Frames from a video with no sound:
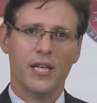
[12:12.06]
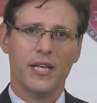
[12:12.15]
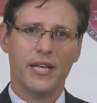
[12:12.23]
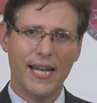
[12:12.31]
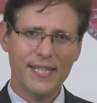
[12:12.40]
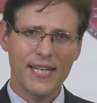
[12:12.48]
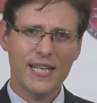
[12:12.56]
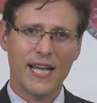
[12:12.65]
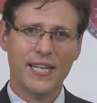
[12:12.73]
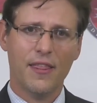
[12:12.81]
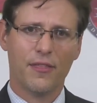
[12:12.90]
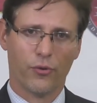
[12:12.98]

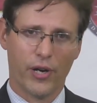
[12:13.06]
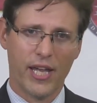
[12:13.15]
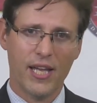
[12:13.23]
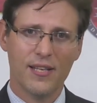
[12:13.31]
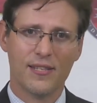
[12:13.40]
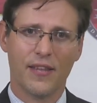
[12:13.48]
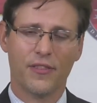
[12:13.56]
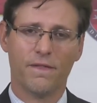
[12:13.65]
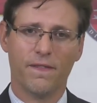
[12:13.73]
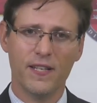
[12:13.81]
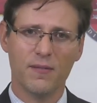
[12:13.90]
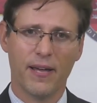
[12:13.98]
1993 set the
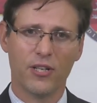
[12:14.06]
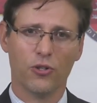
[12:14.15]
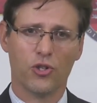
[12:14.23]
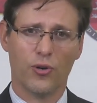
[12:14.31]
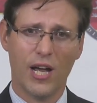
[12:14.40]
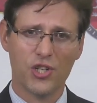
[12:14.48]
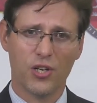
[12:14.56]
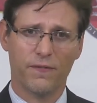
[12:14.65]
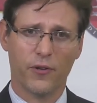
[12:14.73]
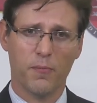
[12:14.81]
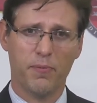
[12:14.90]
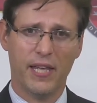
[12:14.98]
fundamental direction
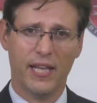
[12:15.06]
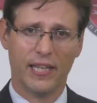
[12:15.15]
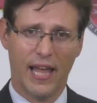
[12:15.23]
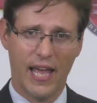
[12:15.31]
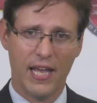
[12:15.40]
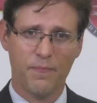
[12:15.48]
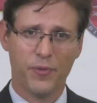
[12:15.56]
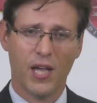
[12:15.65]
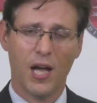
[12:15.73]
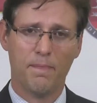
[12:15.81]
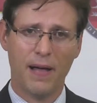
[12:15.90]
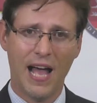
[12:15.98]
for the PLA,
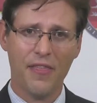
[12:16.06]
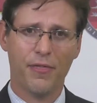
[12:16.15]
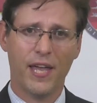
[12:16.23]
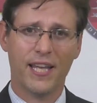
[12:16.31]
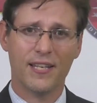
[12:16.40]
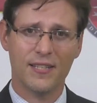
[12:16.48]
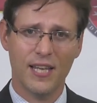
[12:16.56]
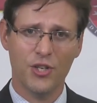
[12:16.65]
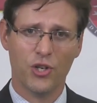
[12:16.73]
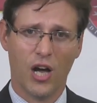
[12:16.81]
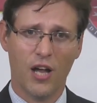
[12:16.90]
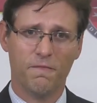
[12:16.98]
a path they
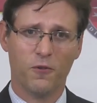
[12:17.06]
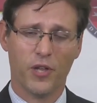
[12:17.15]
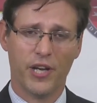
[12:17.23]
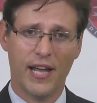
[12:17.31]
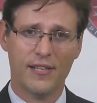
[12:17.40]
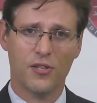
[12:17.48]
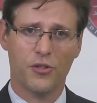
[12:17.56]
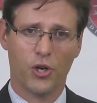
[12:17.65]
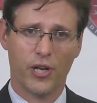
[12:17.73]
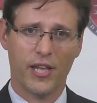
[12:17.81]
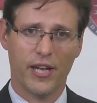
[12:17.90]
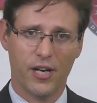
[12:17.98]
continued on for the next
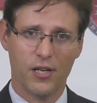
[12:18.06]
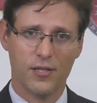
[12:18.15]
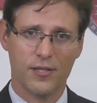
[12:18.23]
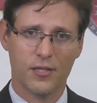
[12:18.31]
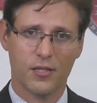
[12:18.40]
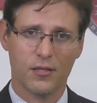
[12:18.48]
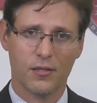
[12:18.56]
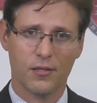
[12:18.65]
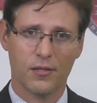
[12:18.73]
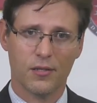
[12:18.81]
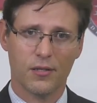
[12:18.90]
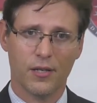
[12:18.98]
30 years.
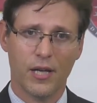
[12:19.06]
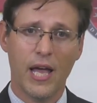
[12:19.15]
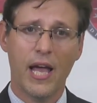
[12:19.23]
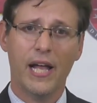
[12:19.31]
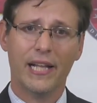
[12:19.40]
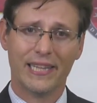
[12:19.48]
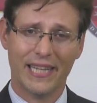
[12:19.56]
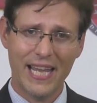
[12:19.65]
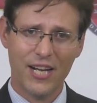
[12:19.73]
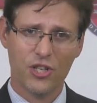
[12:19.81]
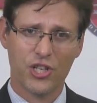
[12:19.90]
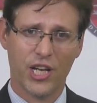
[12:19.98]

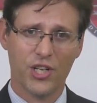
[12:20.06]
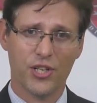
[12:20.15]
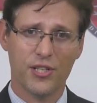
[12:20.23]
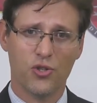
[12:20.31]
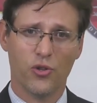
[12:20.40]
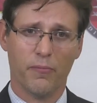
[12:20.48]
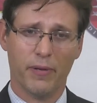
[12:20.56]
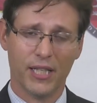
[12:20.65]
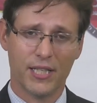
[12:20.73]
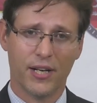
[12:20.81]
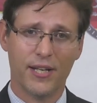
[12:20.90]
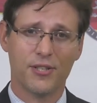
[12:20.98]
Later changes to the
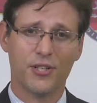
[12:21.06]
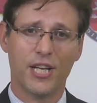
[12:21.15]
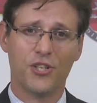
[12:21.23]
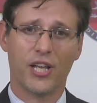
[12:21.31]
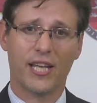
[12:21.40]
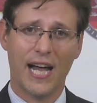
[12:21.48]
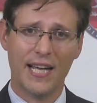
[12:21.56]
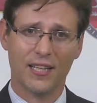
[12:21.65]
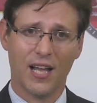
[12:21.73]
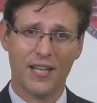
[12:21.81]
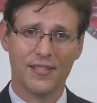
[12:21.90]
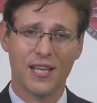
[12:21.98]
military strategic
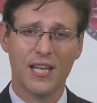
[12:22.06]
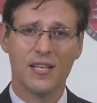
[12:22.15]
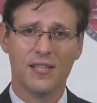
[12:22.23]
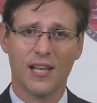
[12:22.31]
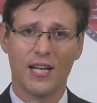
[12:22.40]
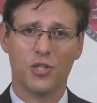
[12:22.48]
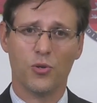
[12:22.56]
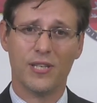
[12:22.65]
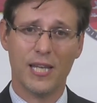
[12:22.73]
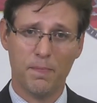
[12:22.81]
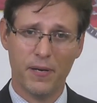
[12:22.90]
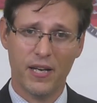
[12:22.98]
guidelines sought to
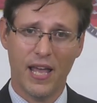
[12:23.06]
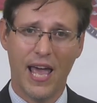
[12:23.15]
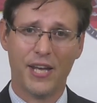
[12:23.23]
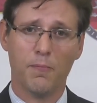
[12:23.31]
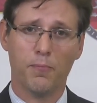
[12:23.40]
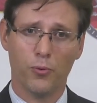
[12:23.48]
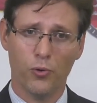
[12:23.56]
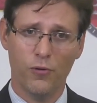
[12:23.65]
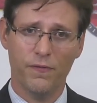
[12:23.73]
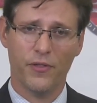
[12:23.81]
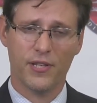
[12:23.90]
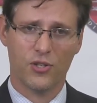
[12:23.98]
deepen and
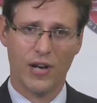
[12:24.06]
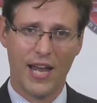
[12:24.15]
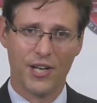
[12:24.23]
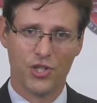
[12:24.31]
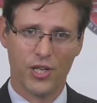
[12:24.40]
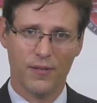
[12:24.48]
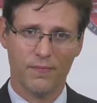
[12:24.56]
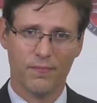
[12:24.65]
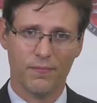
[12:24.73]
improve the strategy.